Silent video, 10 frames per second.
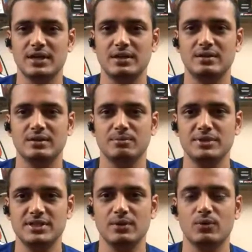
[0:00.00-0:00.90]
start
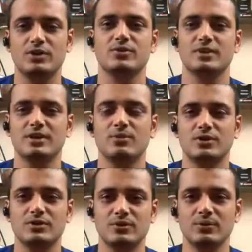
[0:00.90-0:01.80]
missing what you really
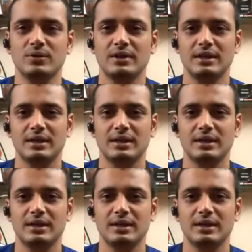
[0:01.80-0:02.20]
want to do.